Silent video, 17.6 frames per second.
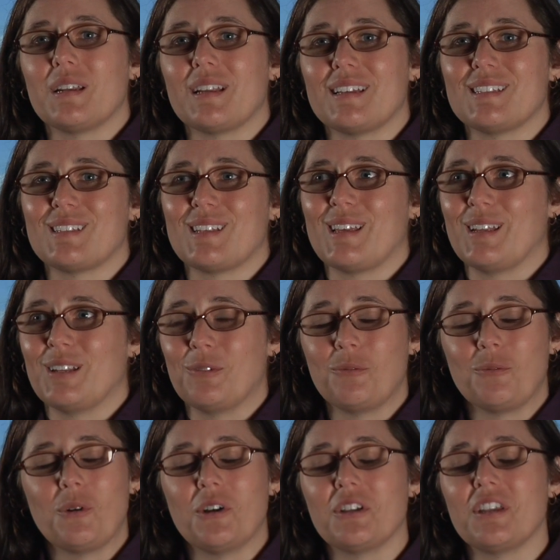And I said,
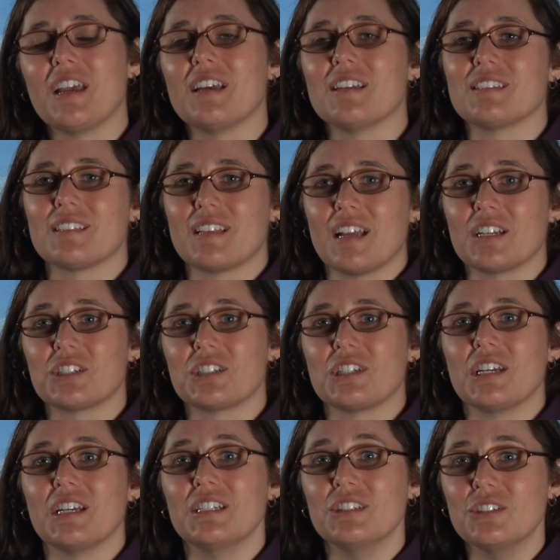well, yes,
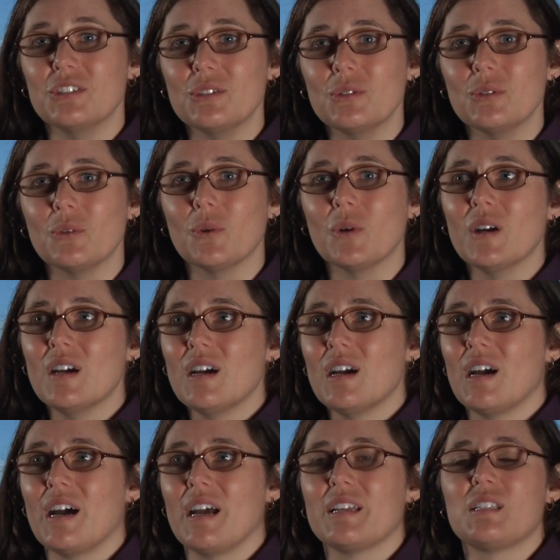actually, I do.
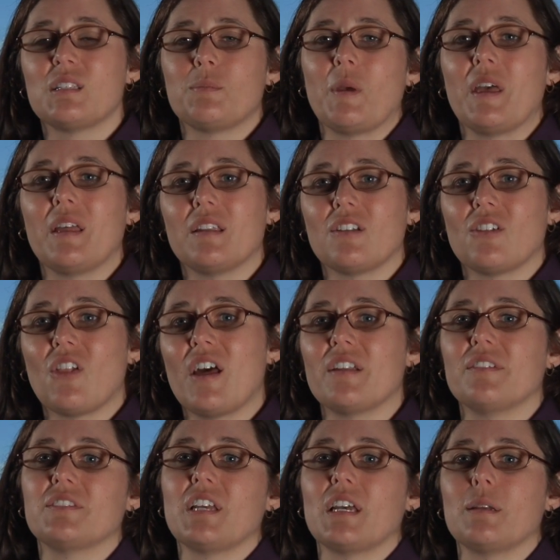I spend a
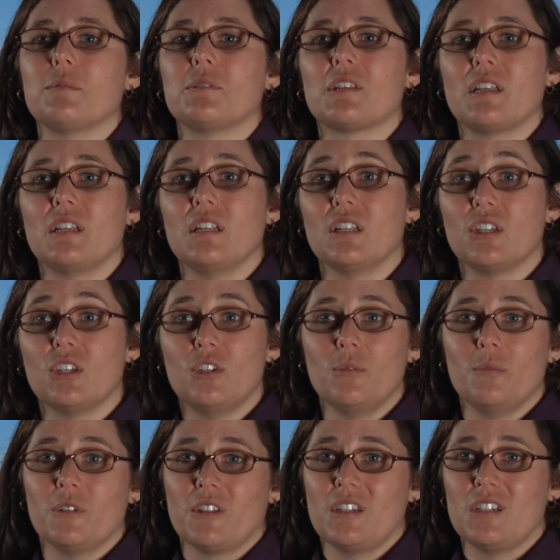lot of time studying
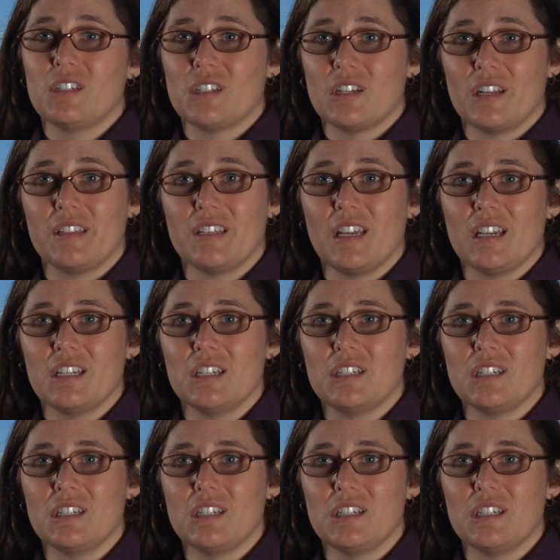accumulation on the ice